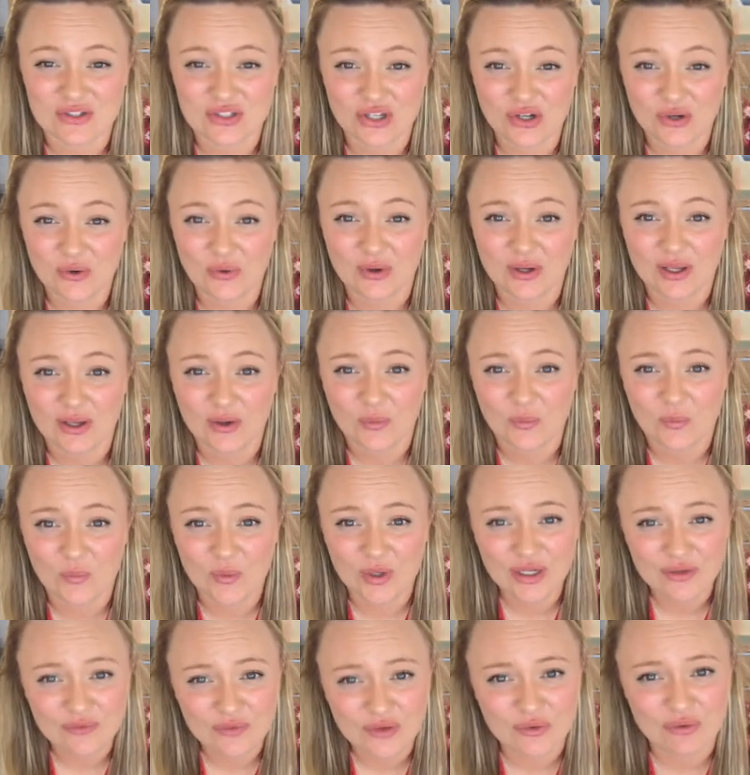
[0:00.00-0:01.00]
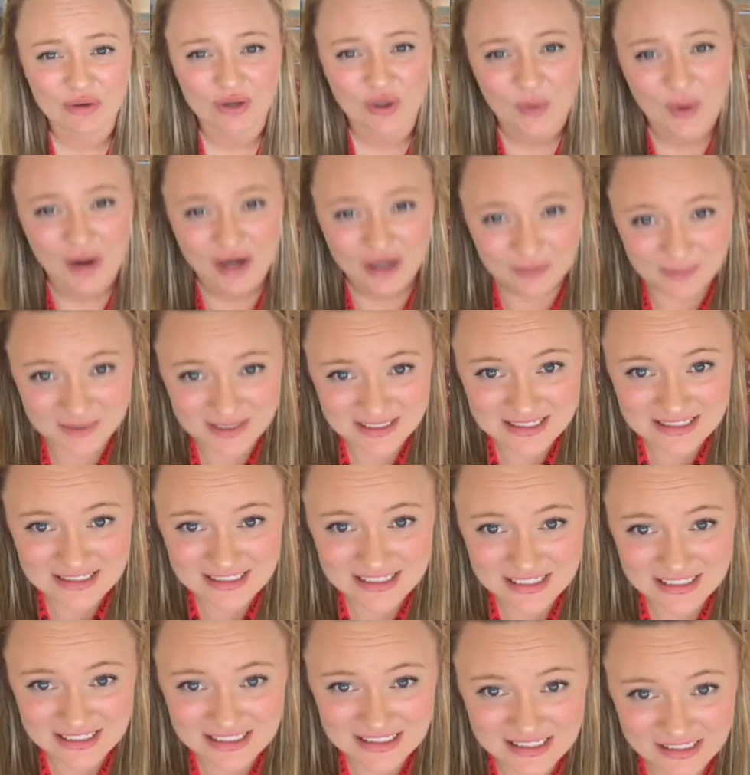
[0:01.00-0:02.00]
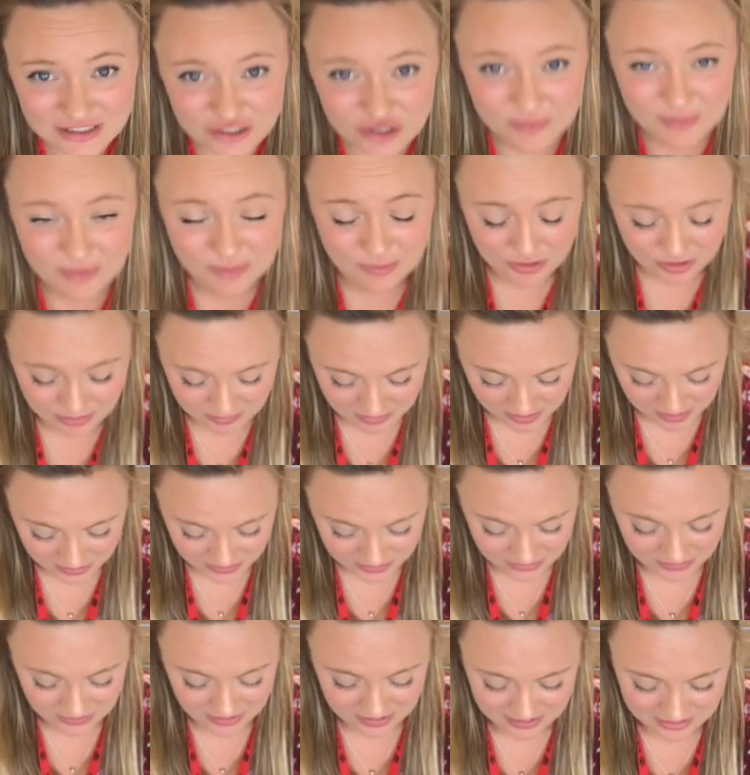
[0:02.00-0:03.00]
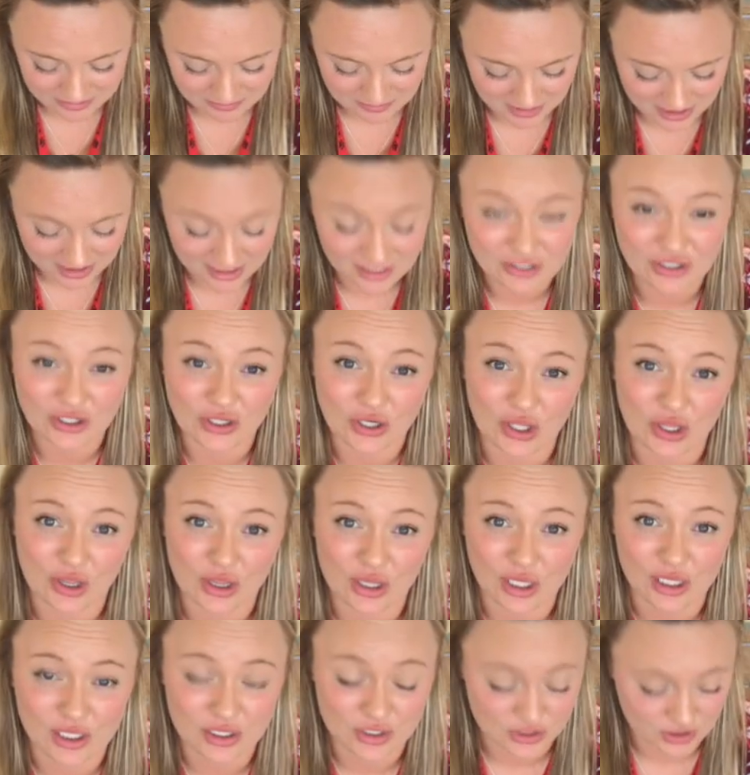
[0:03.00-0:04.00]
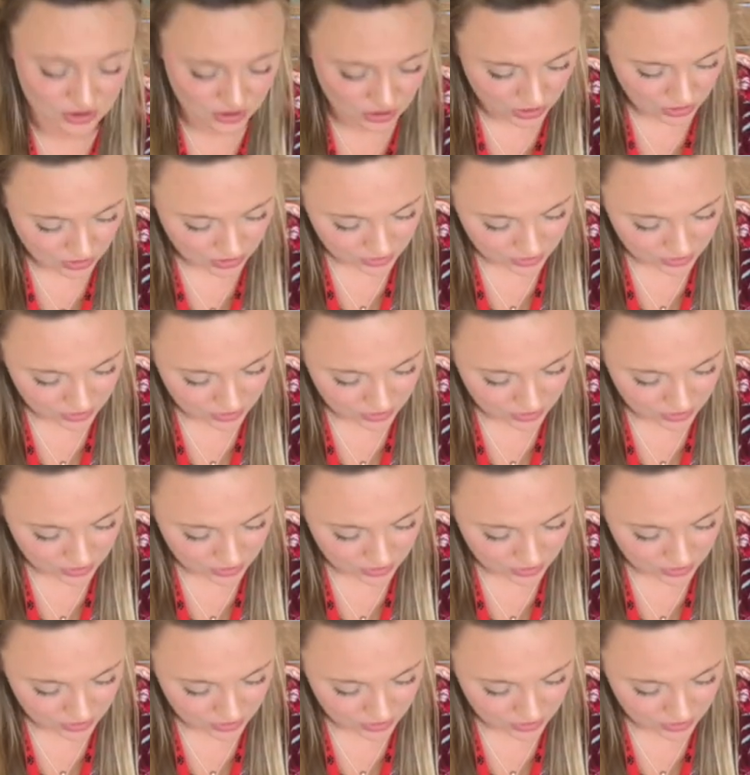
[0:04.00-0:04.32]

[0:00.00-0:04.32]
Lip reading: So one of your requirements is inside your memory box, you need to paint your collage.